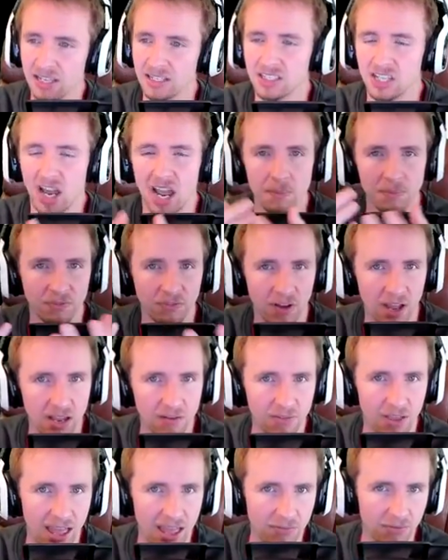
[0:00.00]
Type 5
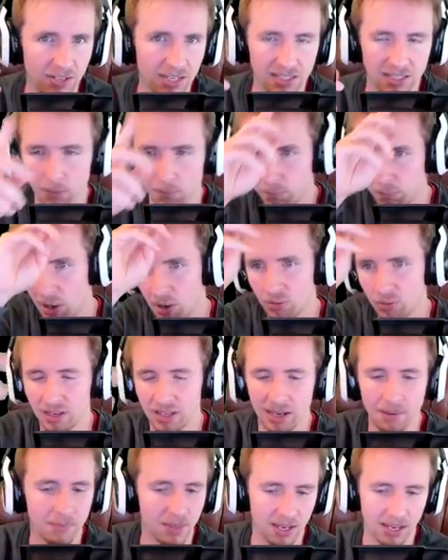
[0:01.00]
Heavy,
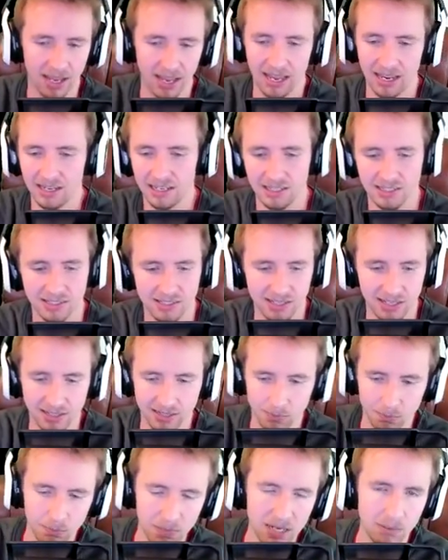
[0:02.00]
Cupola, and it's it's
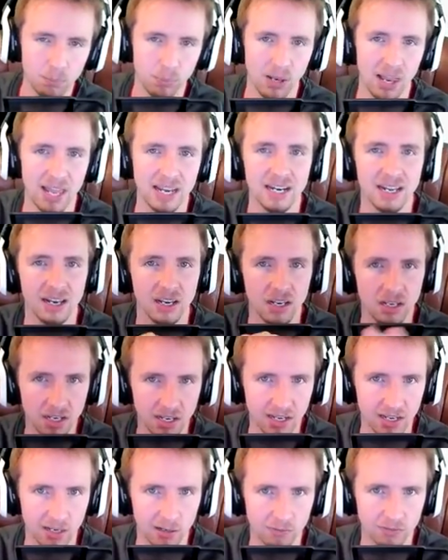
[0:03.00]
mid plate
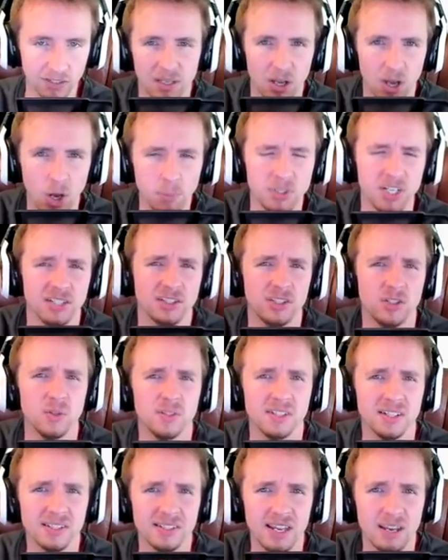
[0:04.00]
nerfed. Object
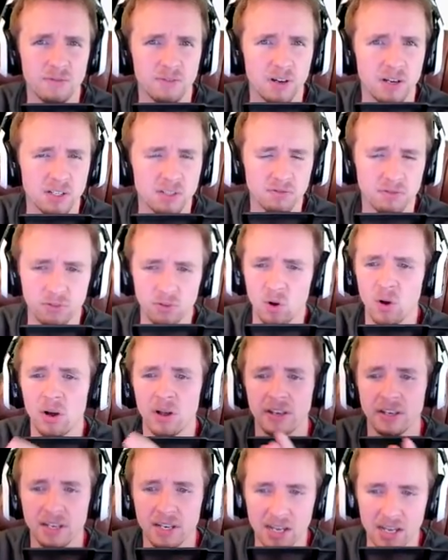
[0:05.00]
268 version 4
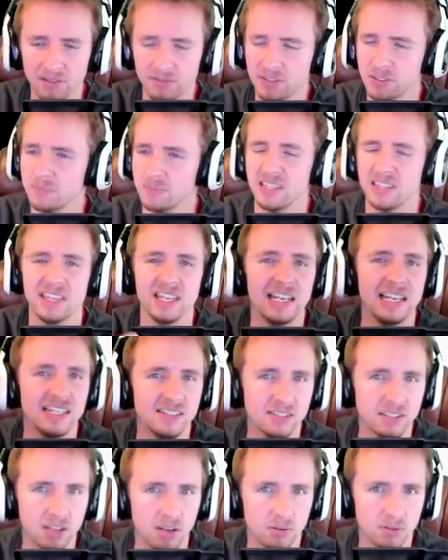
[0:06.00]
nerfed. The, the,
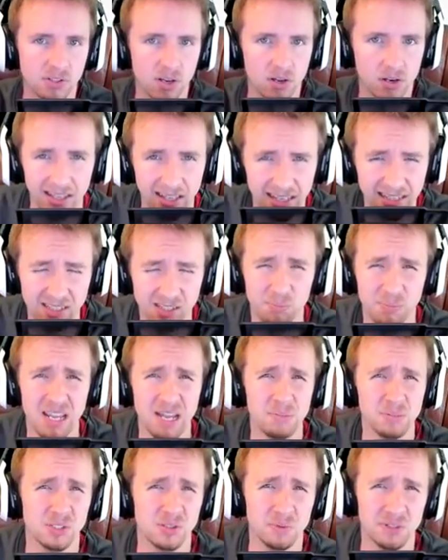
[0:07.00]
list goes on. And to be
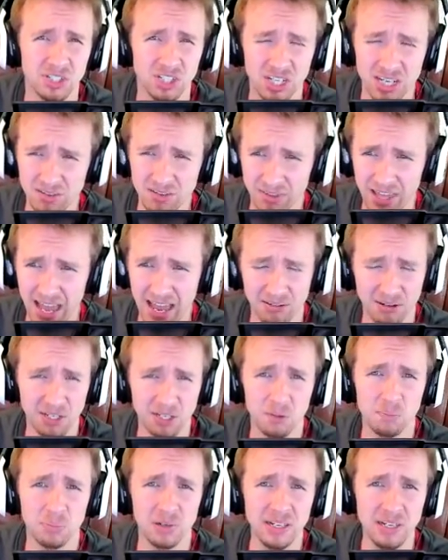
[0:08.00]
able to achieve that, a
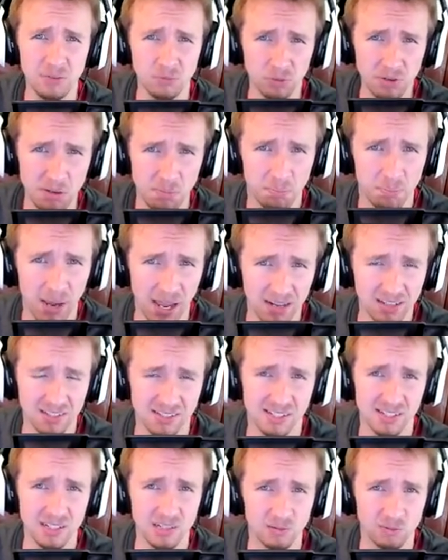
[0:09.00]
complete
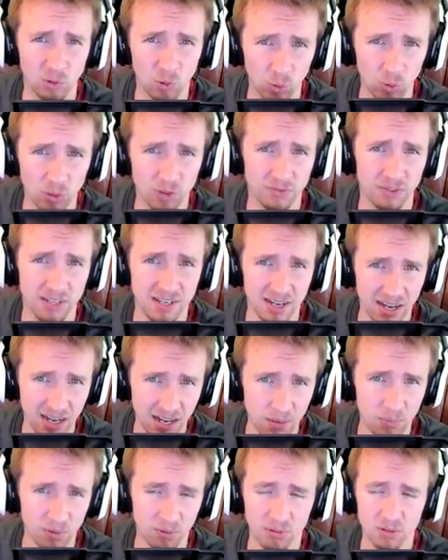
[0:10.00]
rebalancing of all of the
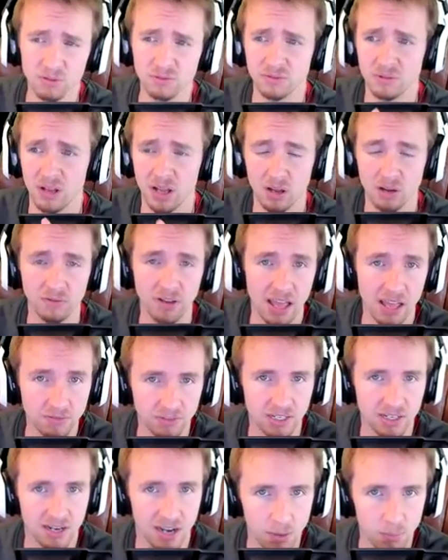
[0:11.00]
armor of of
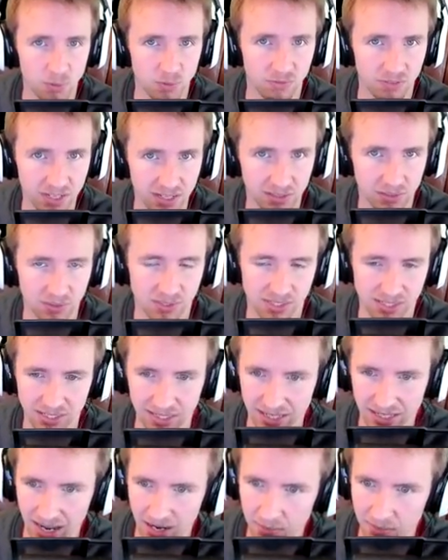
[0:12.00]
heavily armored vehicles in the
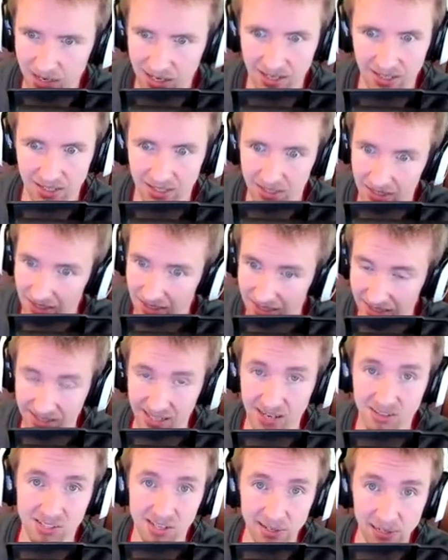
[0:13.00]
game, it
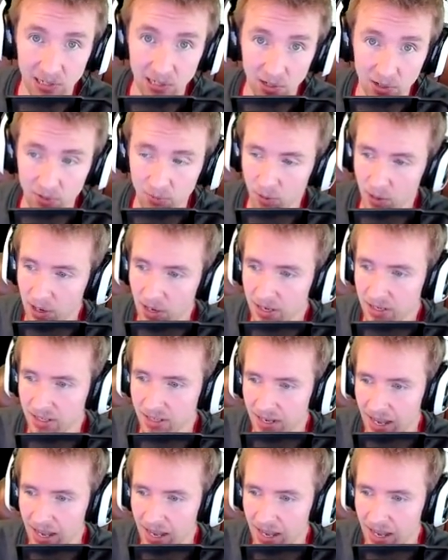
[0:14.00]
sounds like a lot of work.